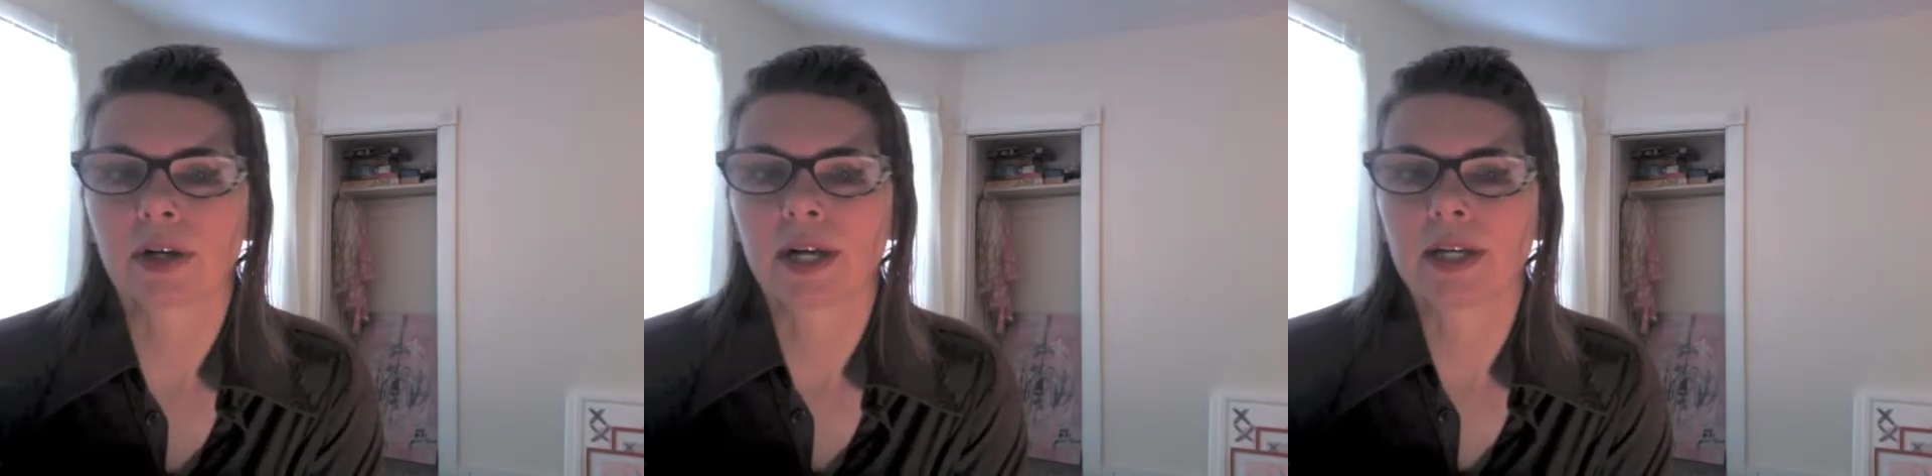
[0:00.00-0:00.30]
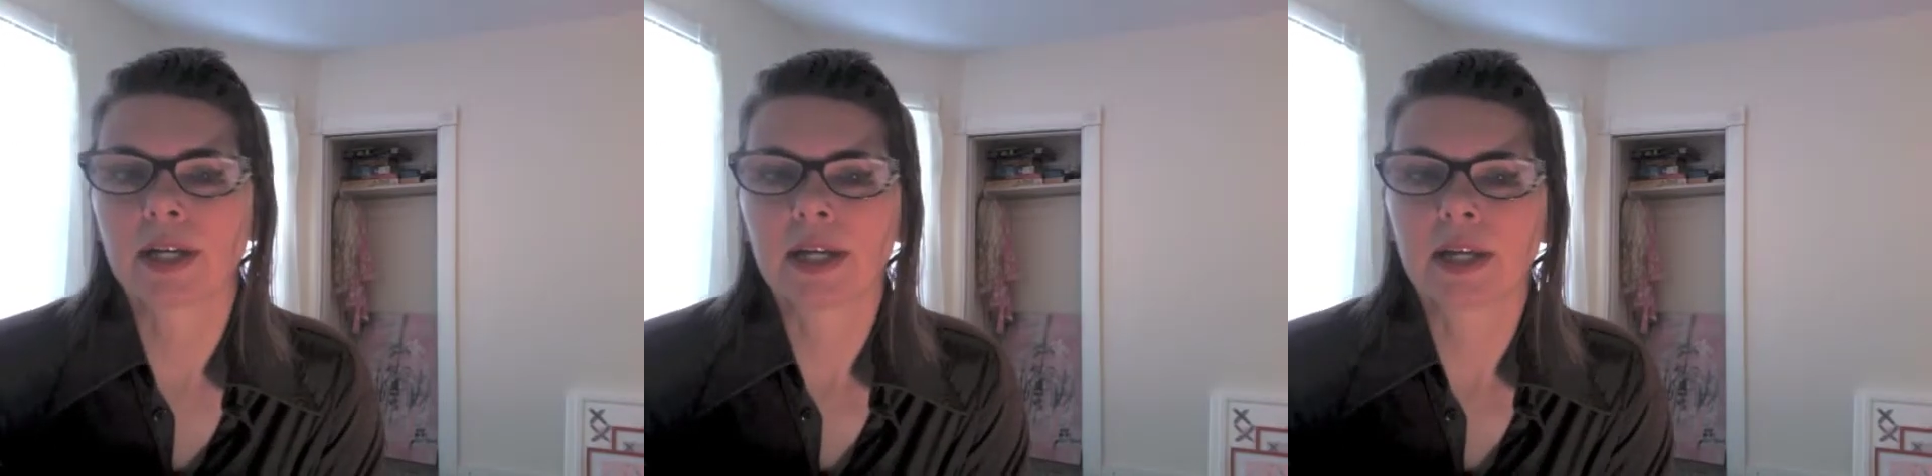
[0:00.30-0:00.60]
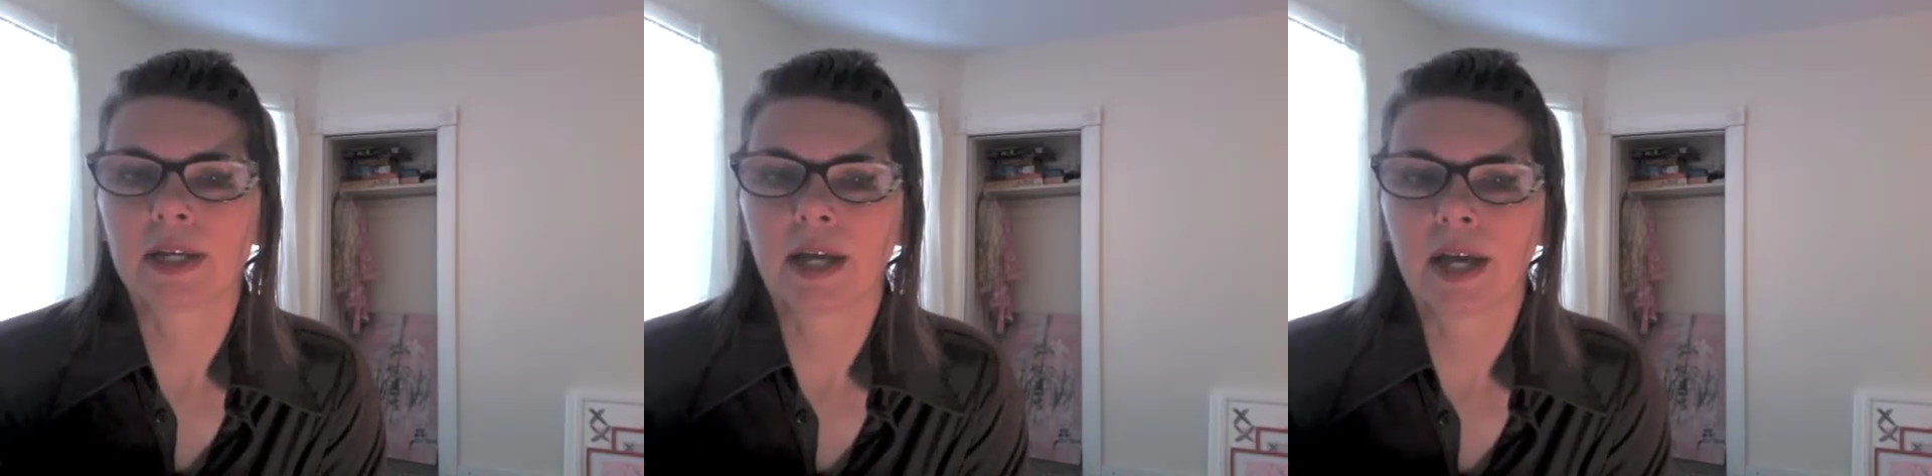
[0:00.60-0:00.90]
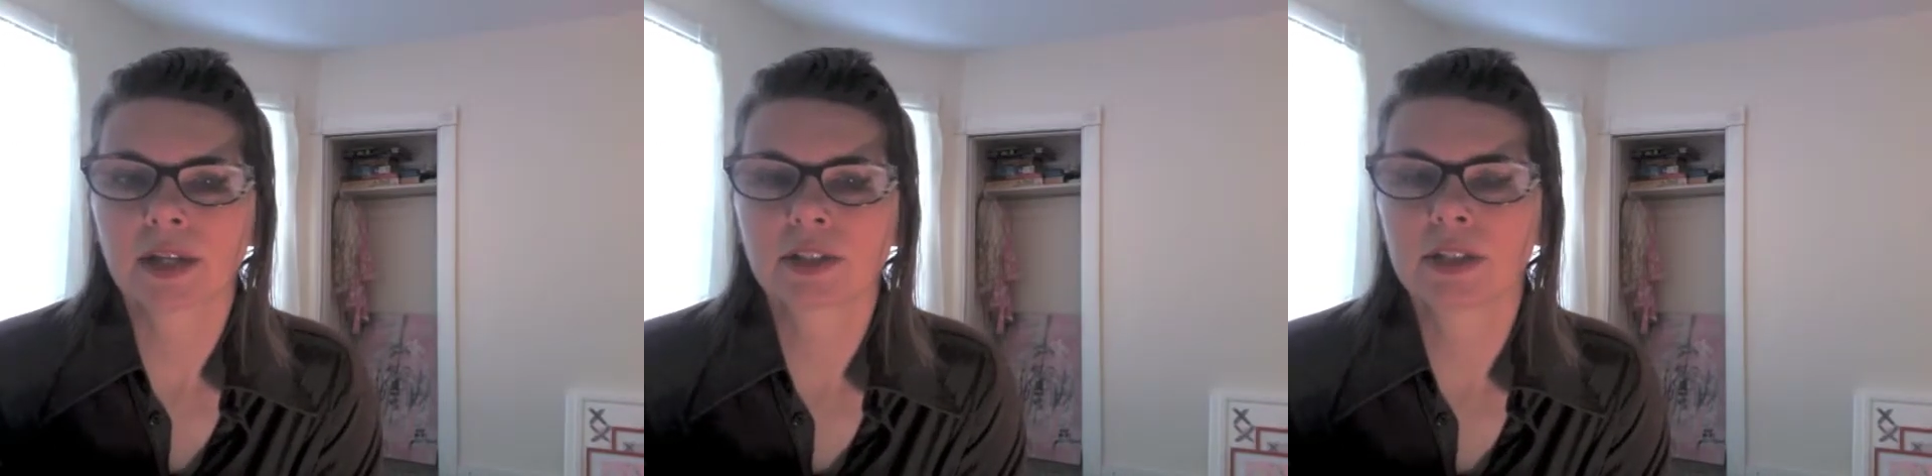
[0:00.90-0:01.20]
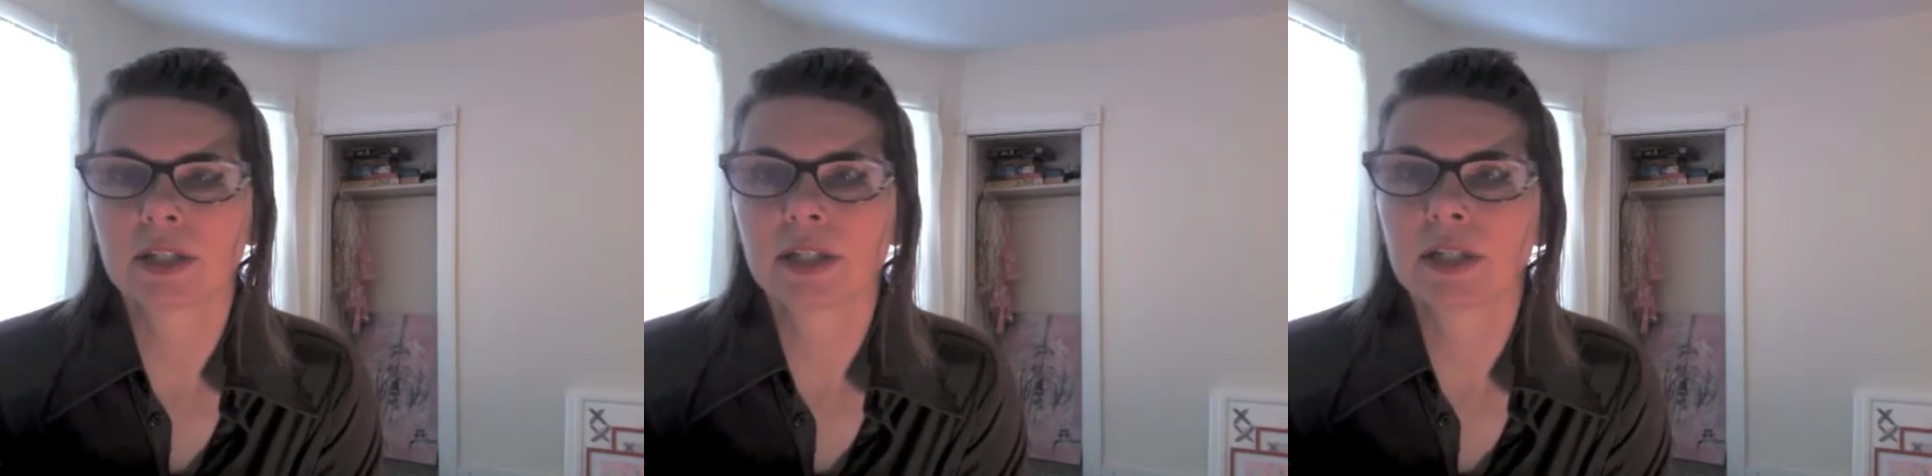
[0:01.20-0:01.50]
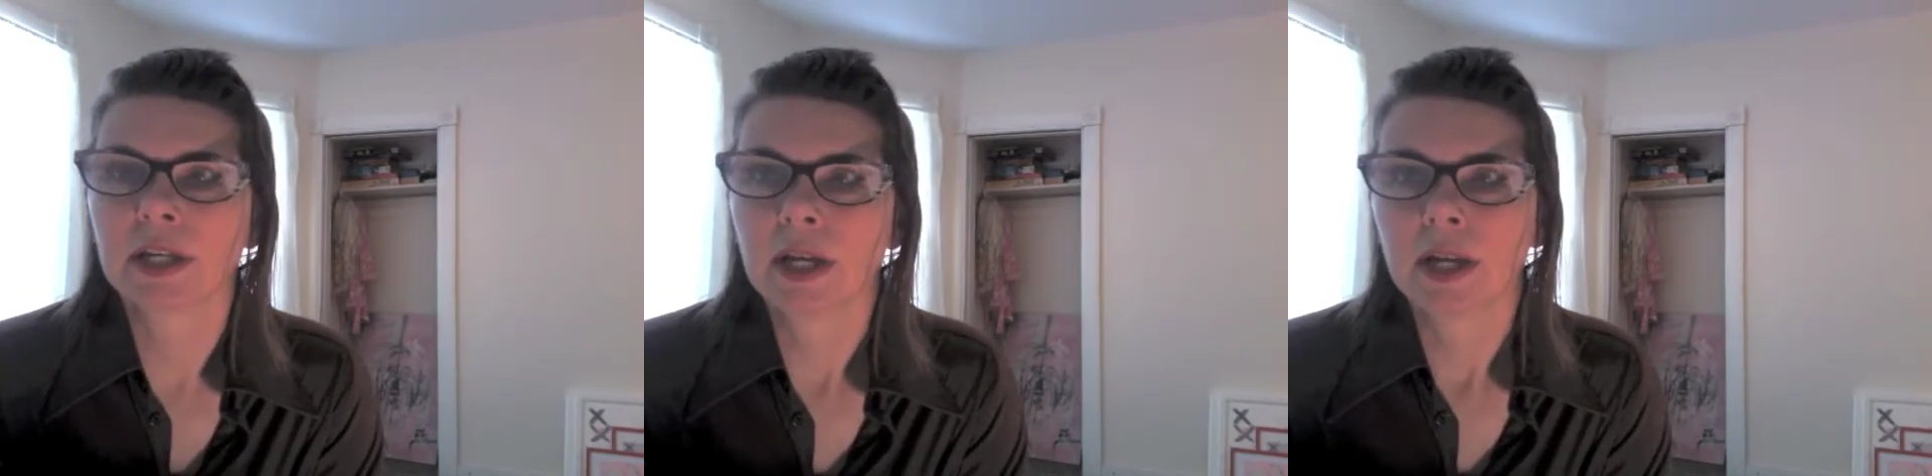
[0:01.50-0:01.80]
and it actually